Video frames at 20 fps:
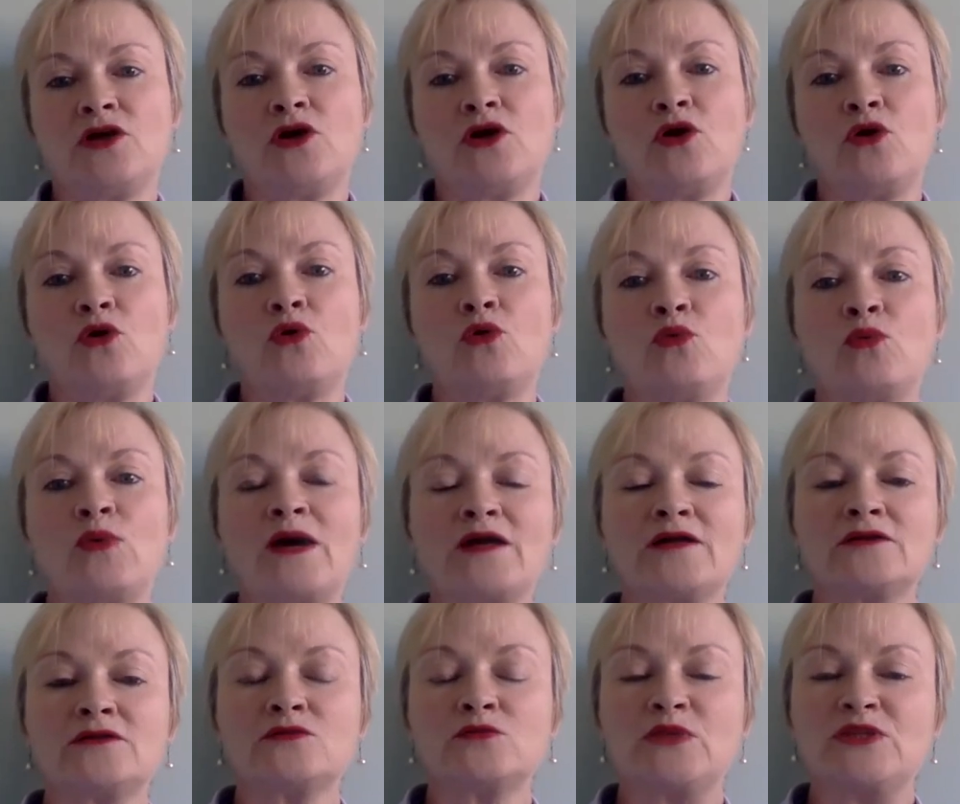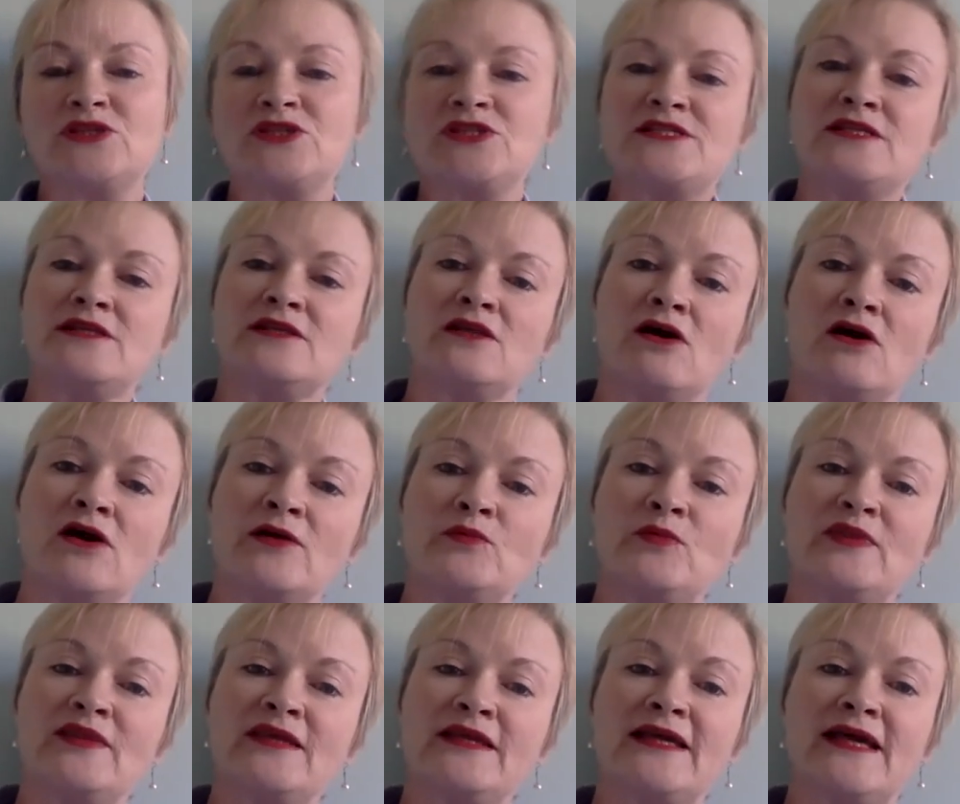or one which is in line
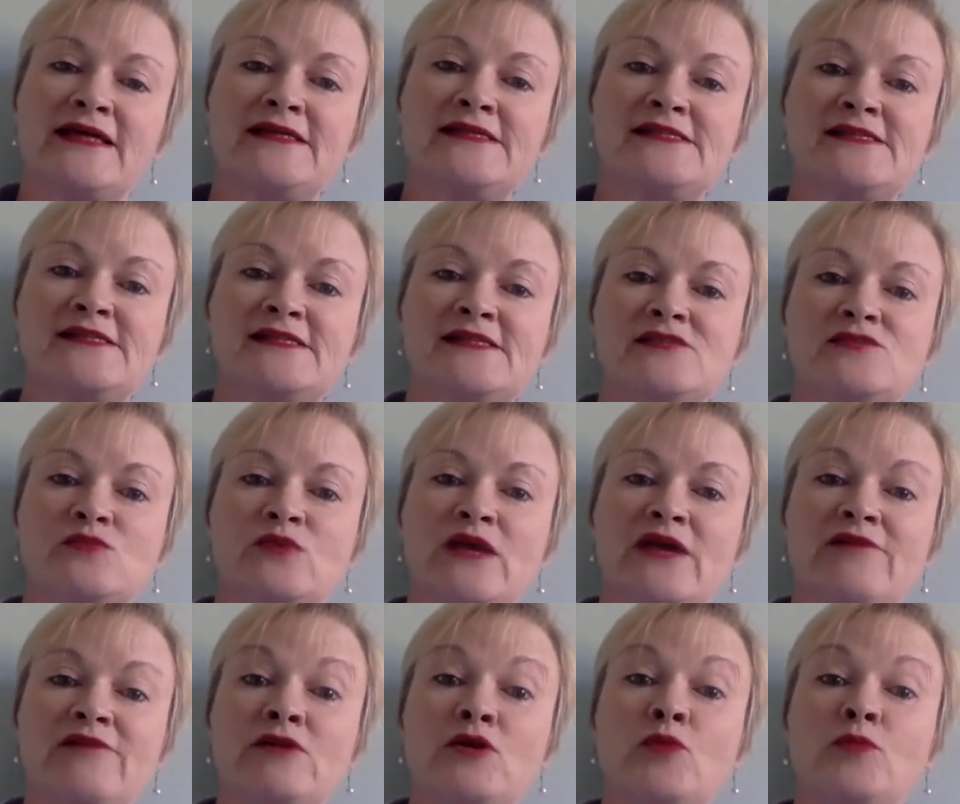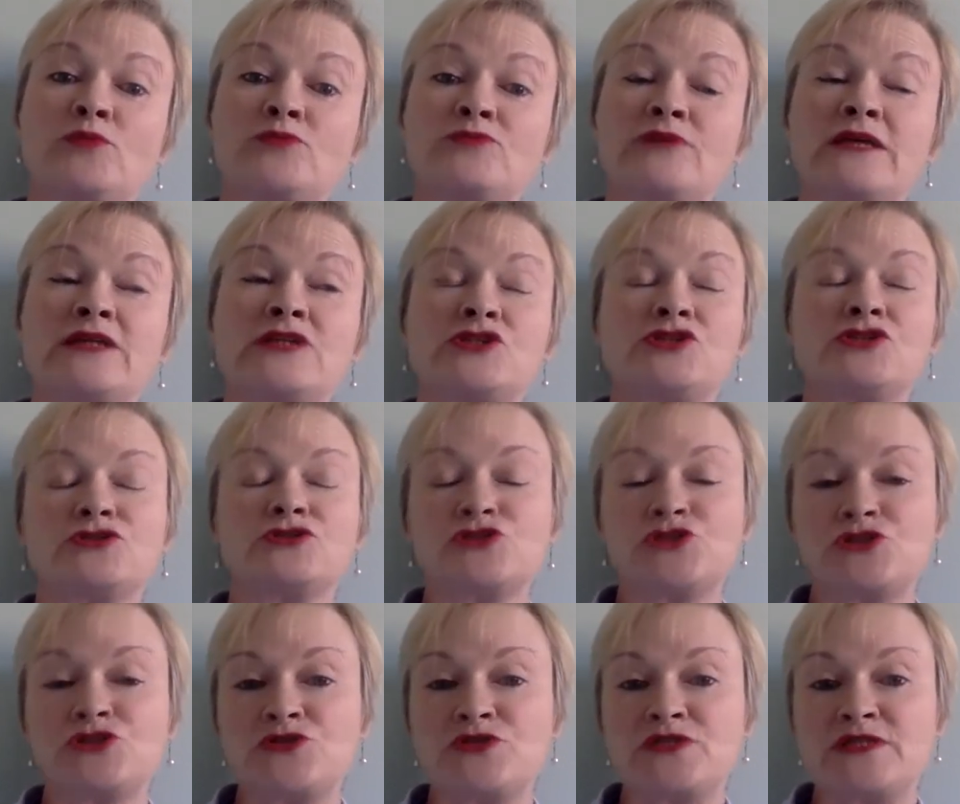with the cases where an operational
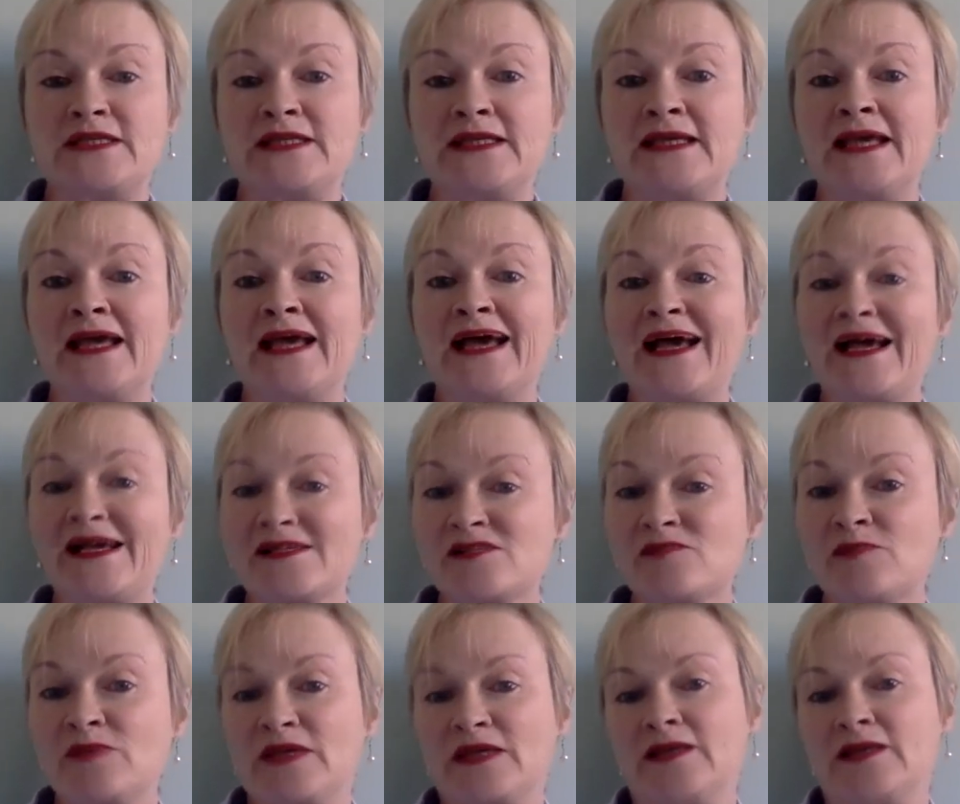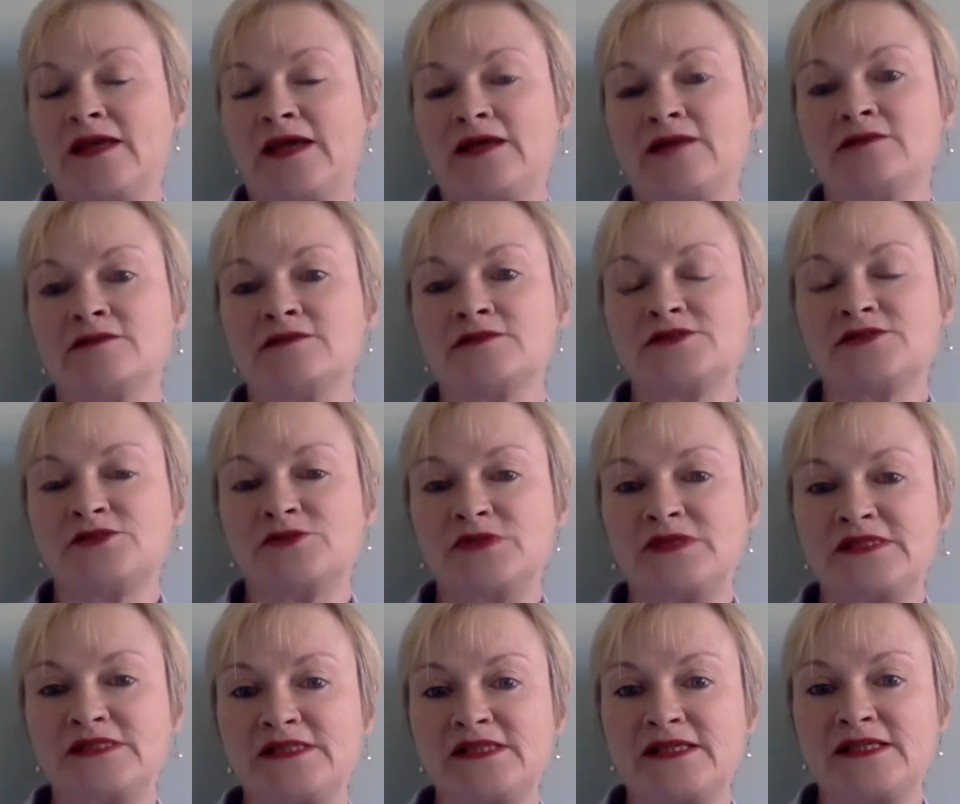duty has been held to
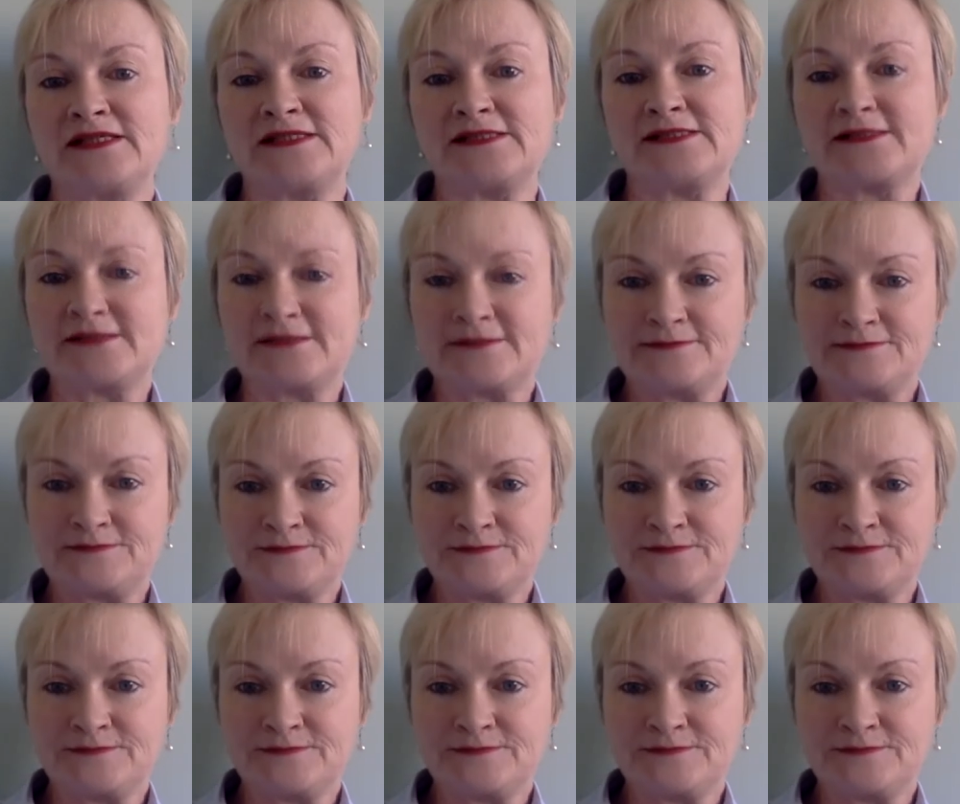exist.